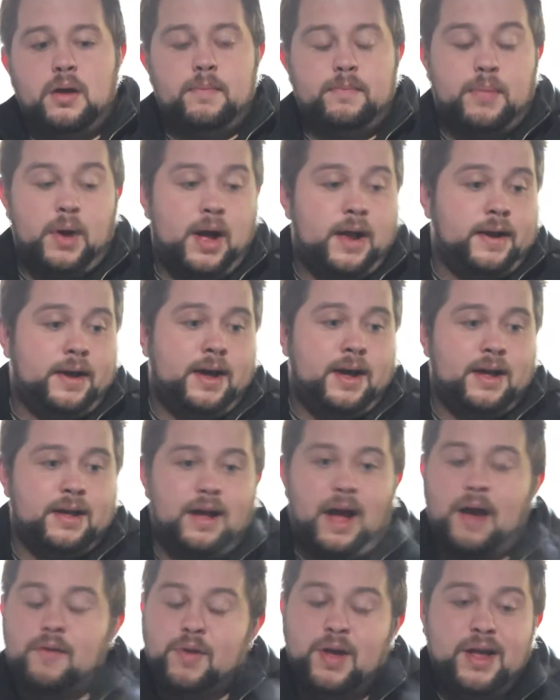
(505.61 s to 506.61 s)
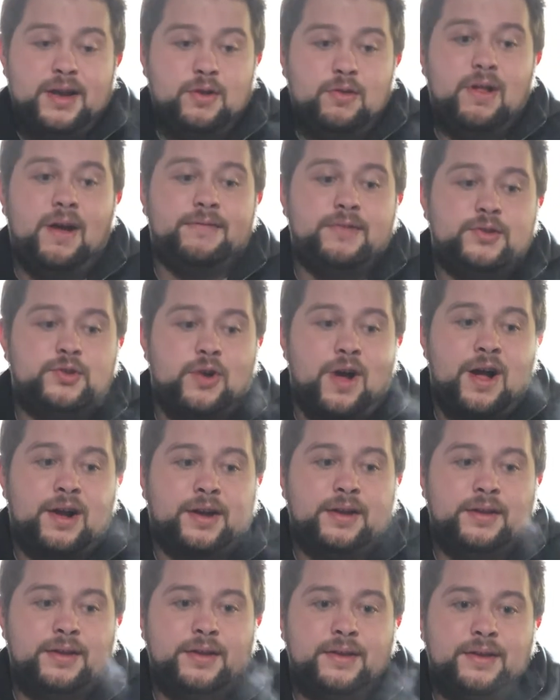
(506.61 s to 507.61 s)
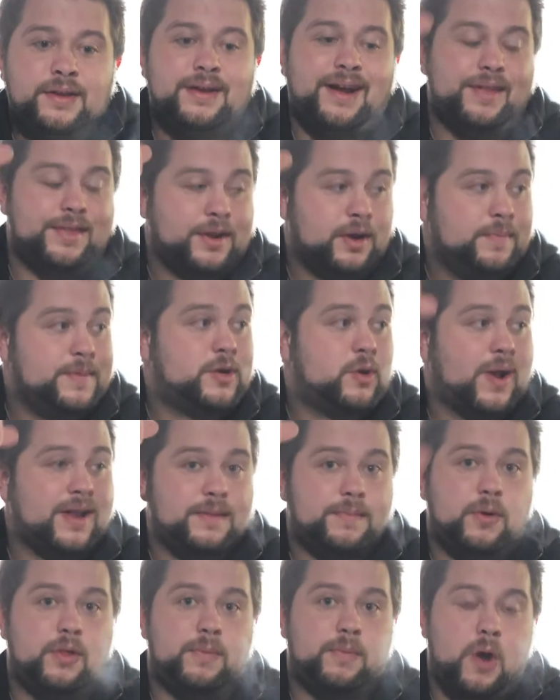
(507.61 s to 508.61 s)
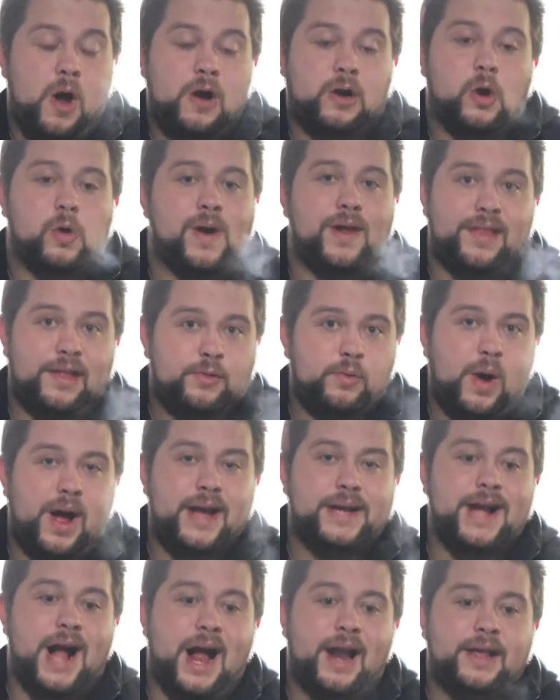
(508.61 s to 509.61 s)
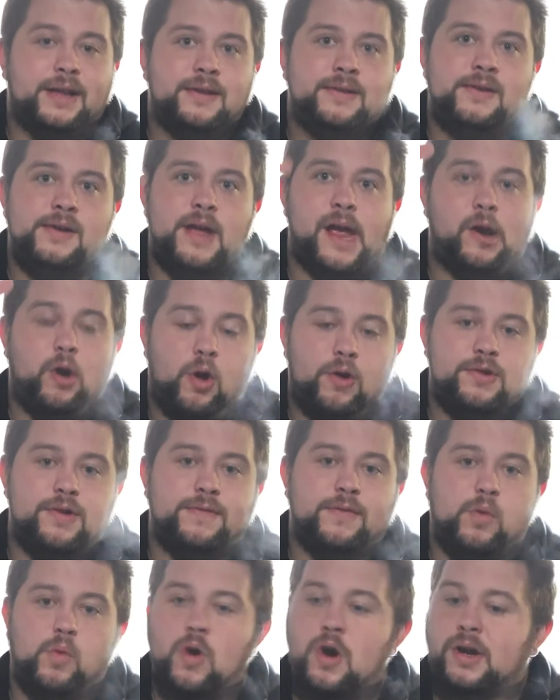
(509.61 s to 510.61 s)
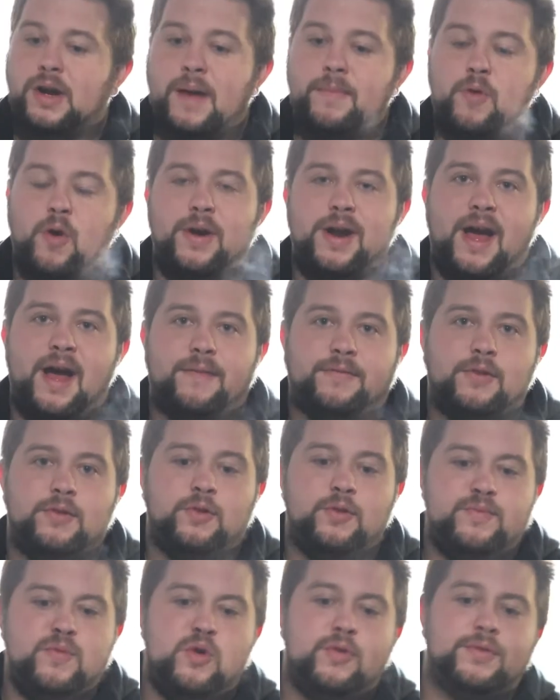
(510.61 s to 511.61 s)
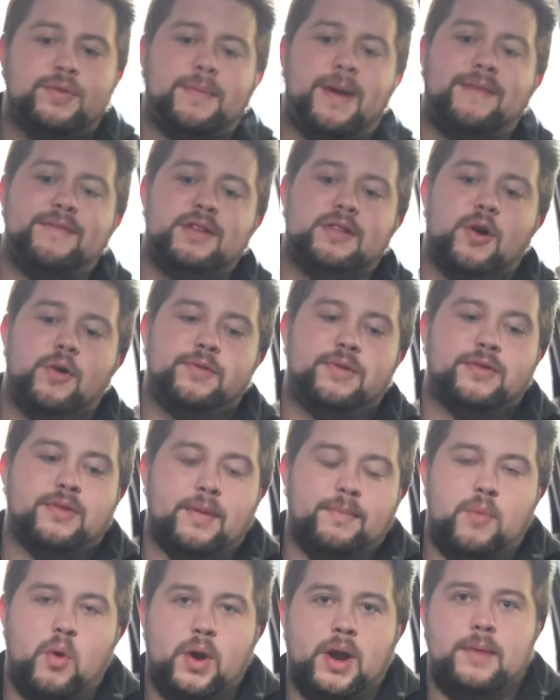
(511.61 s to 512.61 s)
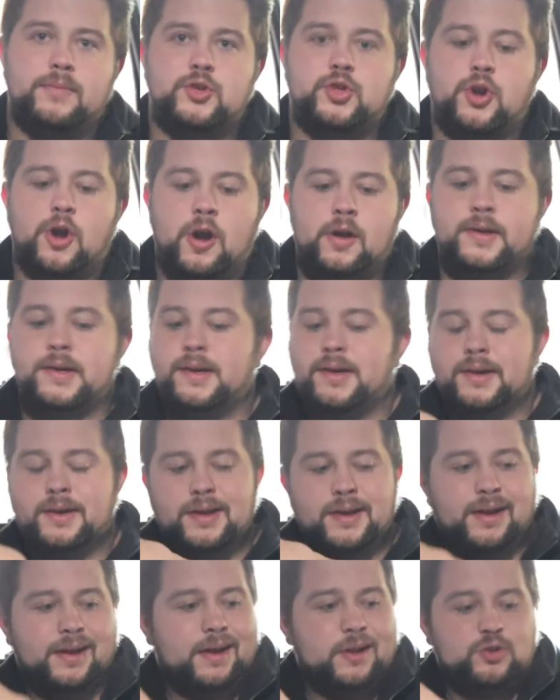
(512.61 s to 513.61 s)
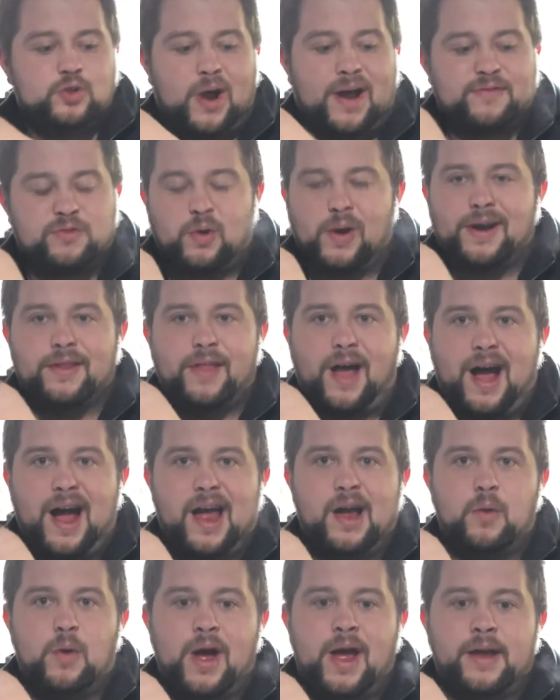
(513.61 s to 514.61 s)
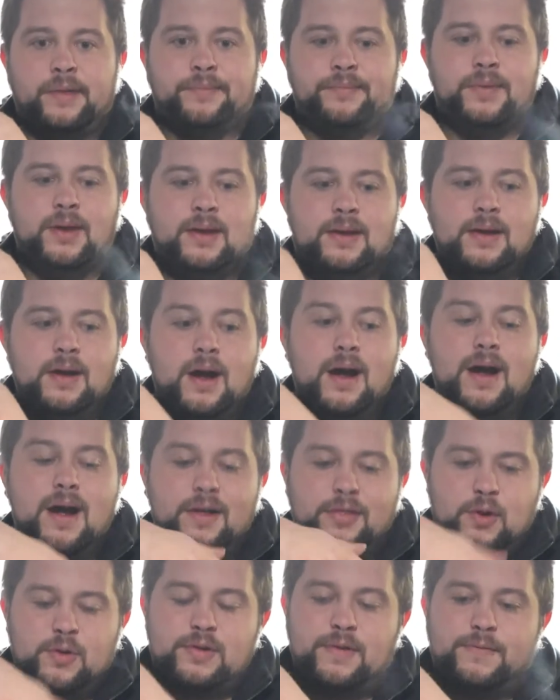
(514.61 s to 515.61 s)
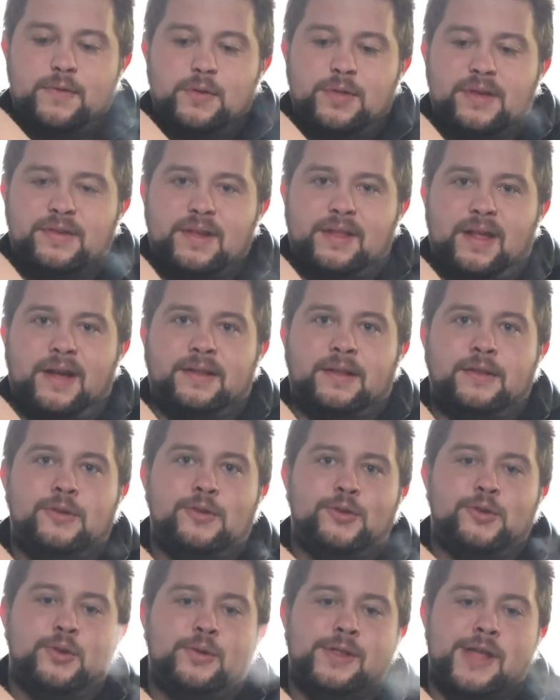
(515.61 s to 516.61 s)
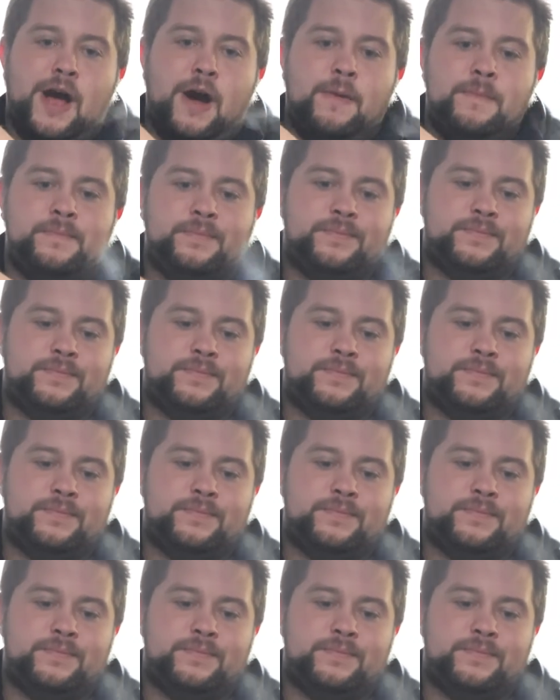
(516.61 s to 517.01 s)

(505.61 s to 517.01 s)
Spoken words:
But I really do love the truck. I think it'll be great to pull the Bronco around. That's why I got it. And also for work, I'm going to have to move some heavy loads at some point, I'm sure. Drives great on the highway. There's a few things I'd like to do to it though.